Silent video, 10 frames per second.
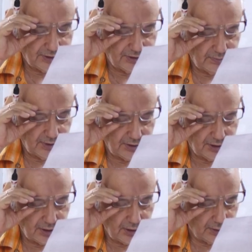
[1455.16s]

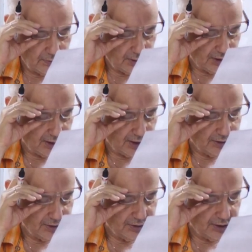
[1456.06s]
symmetrical
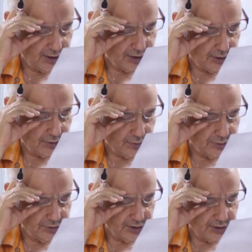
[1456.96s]
located directly
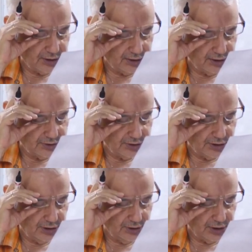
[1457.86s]
on the tangent
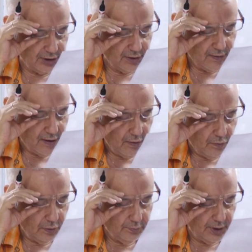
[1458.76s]
cylinder,
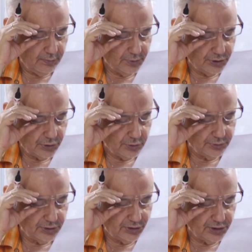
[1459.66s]
all members of
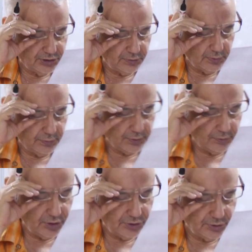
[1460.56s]
the system of
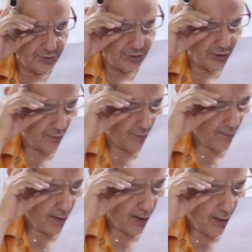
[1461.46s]
equation 0
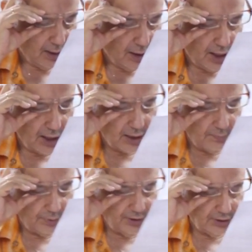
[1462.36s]
are
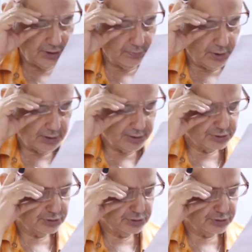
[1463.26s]
completely balanced.